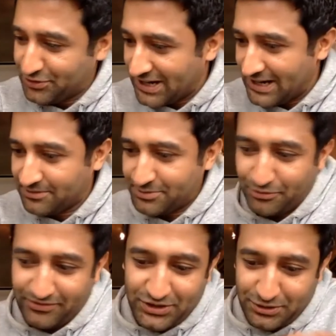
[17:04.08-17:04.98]
times, but
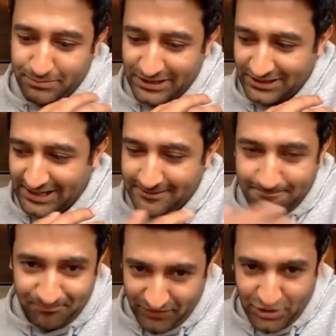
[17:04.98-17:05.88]
we've also been like
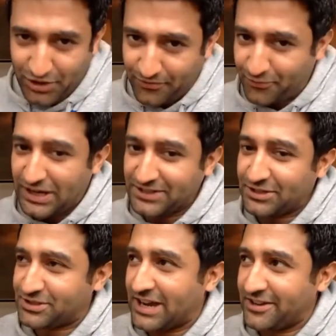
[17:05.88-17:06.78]
good friends
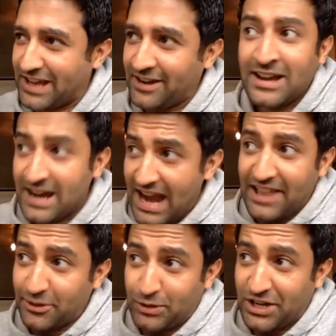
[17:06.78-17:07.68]
outside of that. And
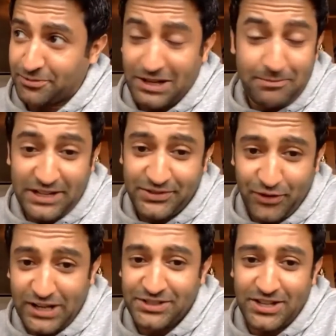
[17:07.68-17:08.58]
then we got to play best
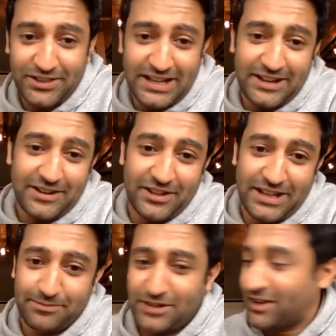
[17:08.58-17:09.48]
friends on that
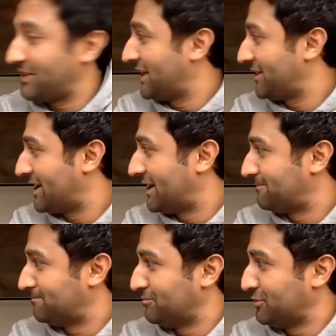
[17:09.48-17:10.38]

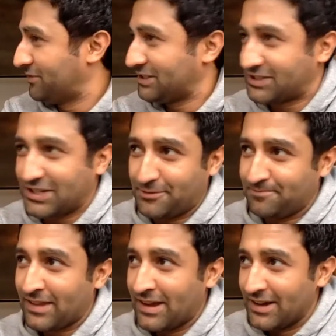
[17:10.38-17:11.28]
movie. So
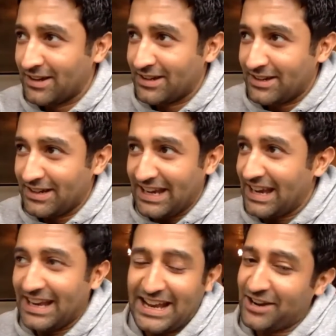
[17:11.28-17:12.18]

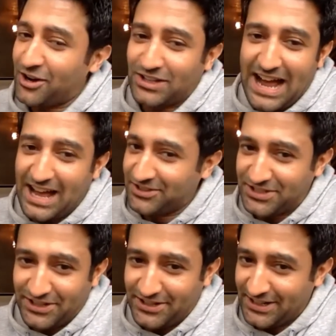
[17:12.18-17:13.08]
it all adds
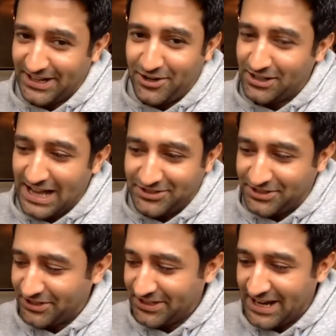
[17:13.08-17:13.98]
to
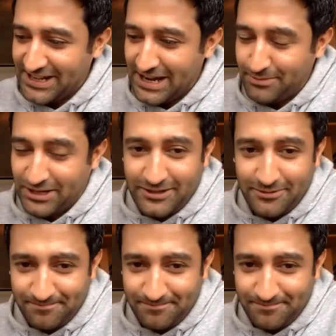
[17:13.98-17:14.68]
the dynamic.